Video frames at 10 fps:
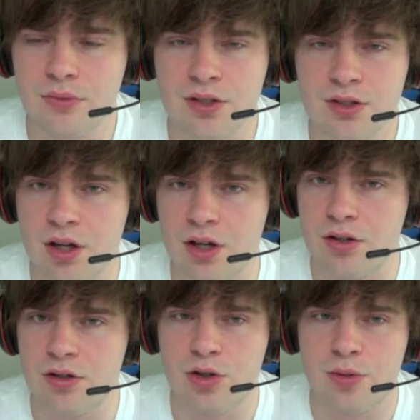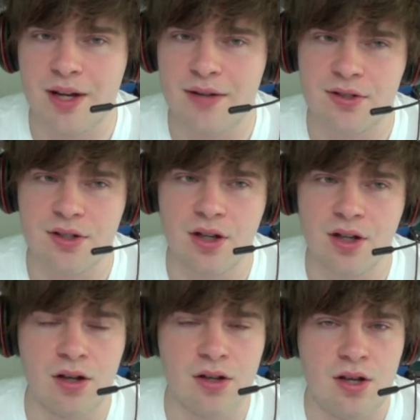So you'll be able to
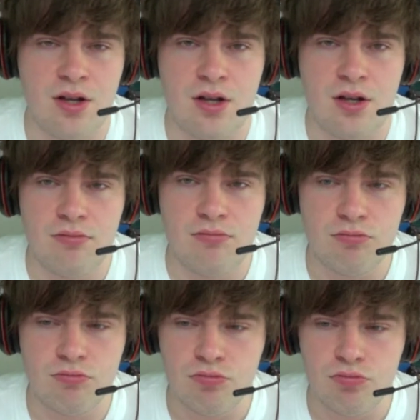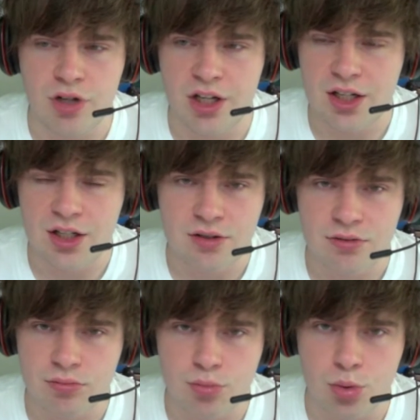read
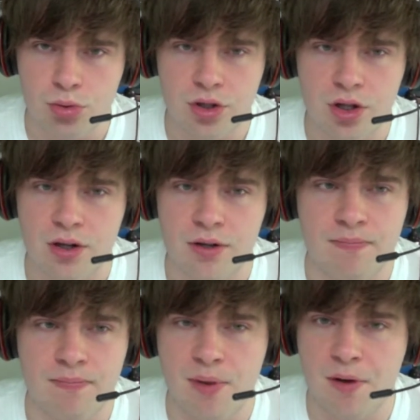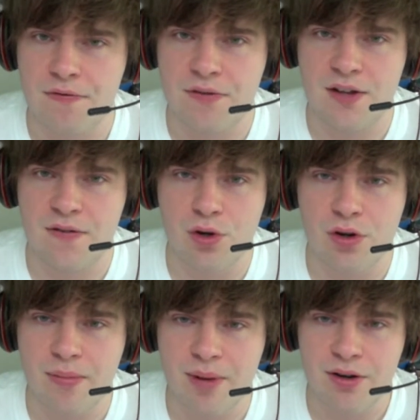all the bump they've
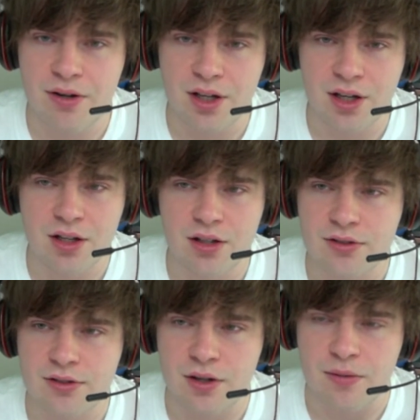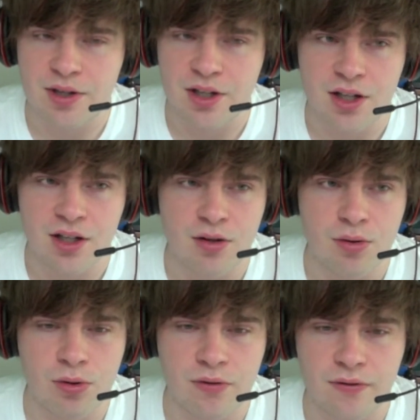got about it. It's going to be
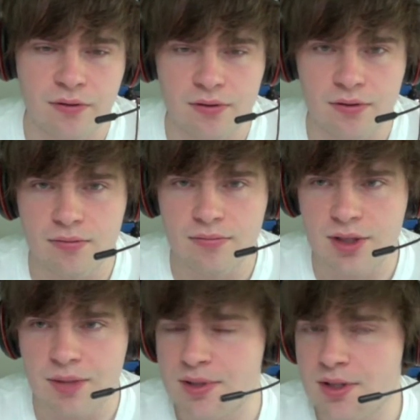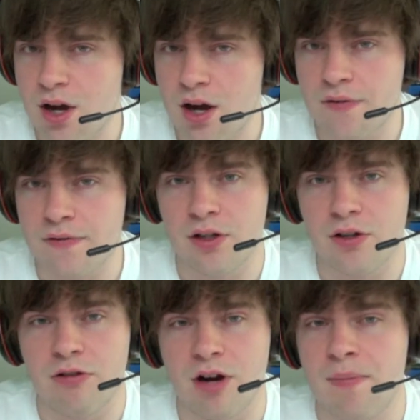all of some staff are going
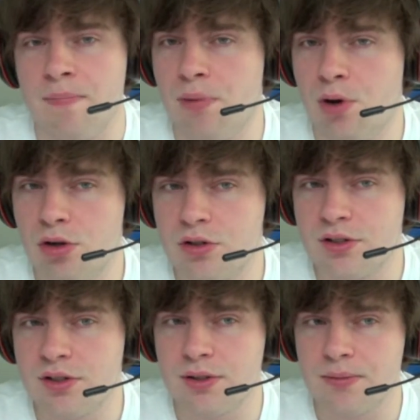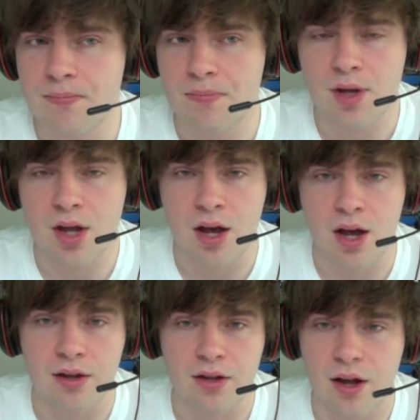to write blogs.
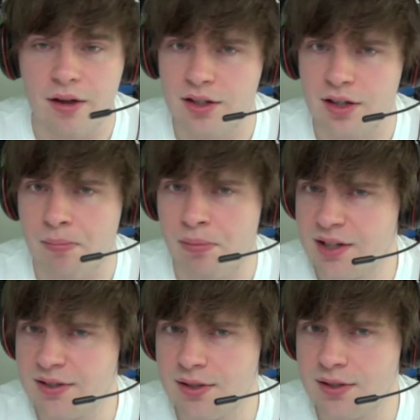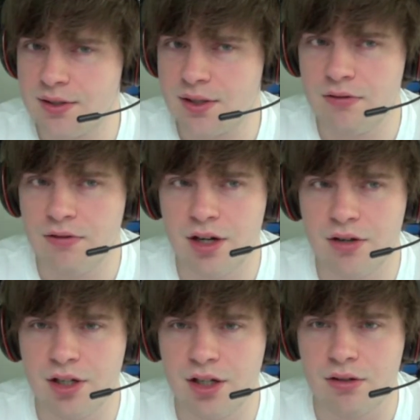I think their president's going to write
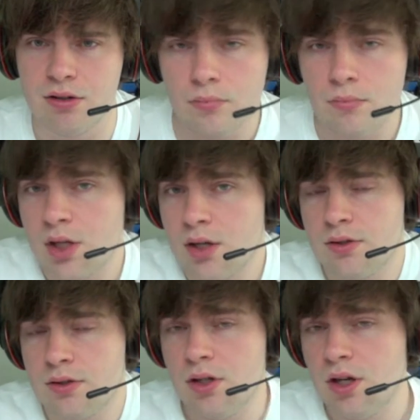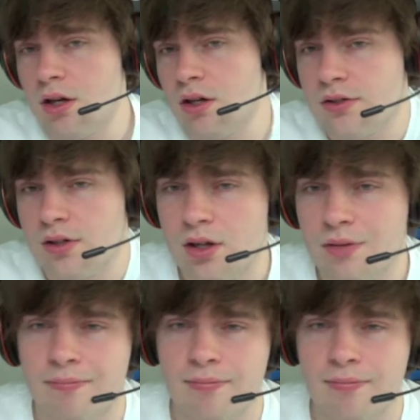on it. So yeah, it'll